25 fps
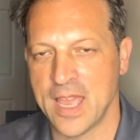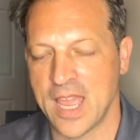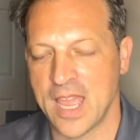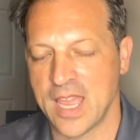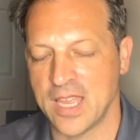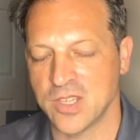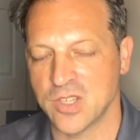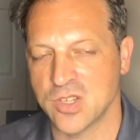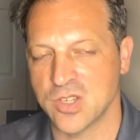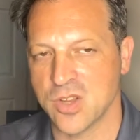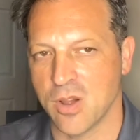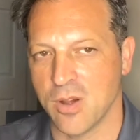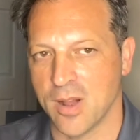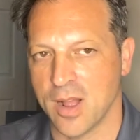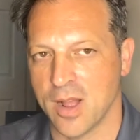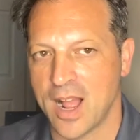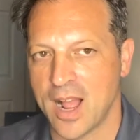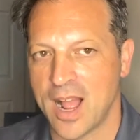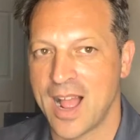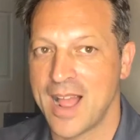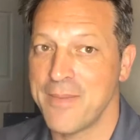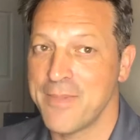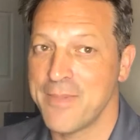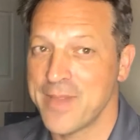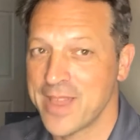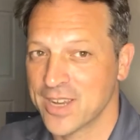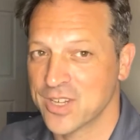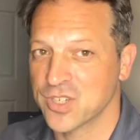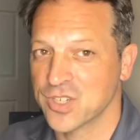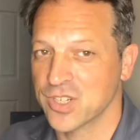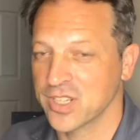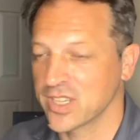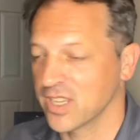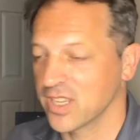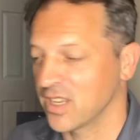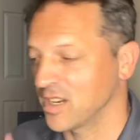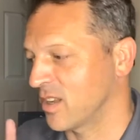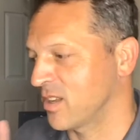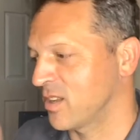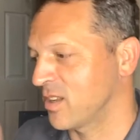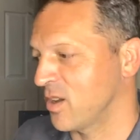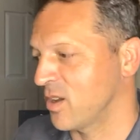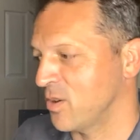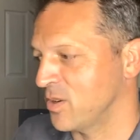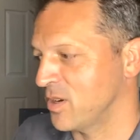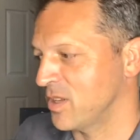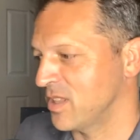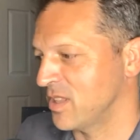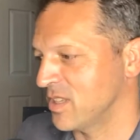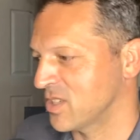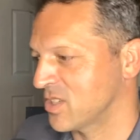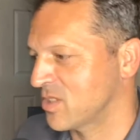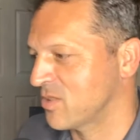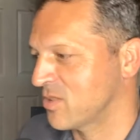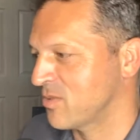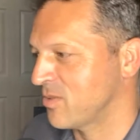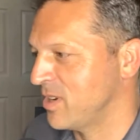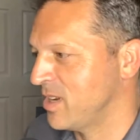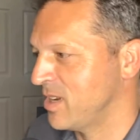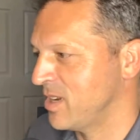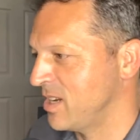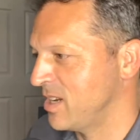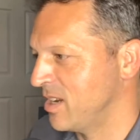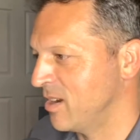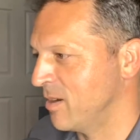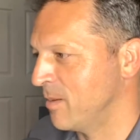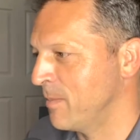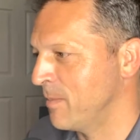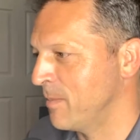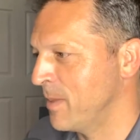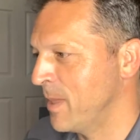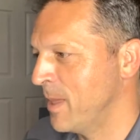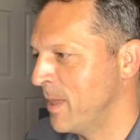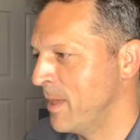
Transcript: And so I'm actually going to go to the screen here